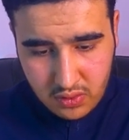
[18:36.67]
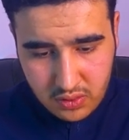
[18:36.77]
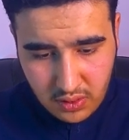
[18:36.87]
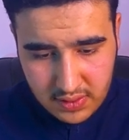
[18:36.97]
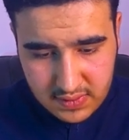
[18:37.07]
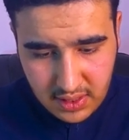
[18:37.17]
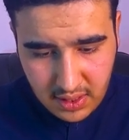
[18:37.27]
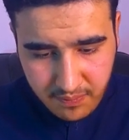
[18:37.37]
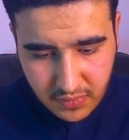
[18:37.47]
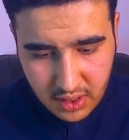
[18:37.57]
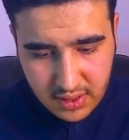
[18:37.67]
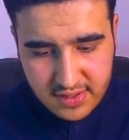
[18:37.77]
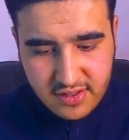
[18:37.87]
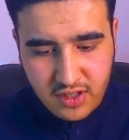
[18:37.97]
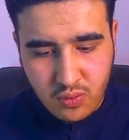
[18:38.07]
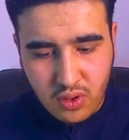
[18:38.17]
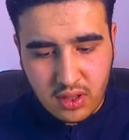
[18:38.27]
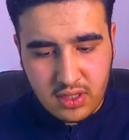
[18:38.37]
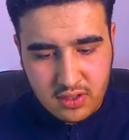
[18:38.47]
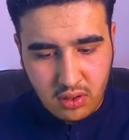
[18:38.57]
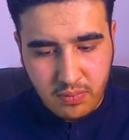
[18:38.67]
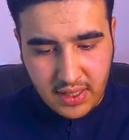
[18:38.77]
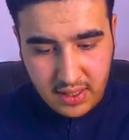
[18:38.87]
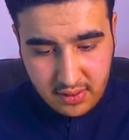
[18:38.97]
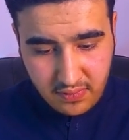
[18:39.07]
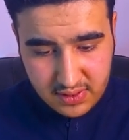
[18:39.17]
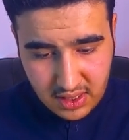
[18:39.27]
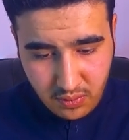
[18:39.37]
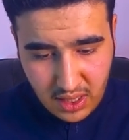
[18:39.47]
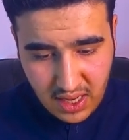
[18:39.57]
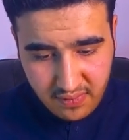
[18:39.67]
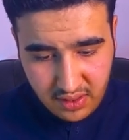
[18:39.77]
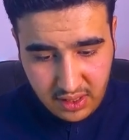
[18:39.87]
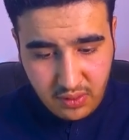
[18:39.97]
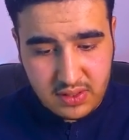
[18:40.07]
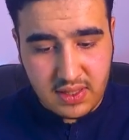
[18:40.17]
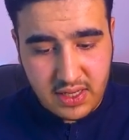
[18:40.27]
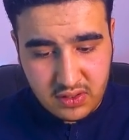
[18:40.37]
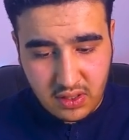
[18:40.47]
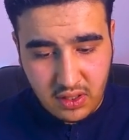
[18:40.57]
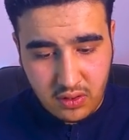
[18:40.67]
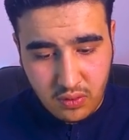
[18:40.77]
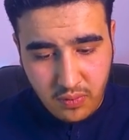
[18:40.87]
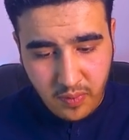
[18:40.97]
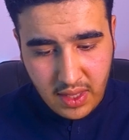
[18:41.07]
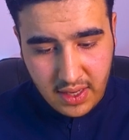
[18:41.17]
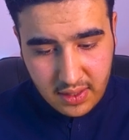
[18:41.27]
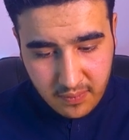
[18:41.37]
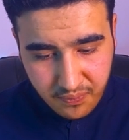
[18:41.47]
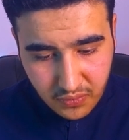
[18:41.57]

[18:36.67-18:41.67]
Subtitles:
So as you can see, this network, this loopback interface that we have in here is /32, and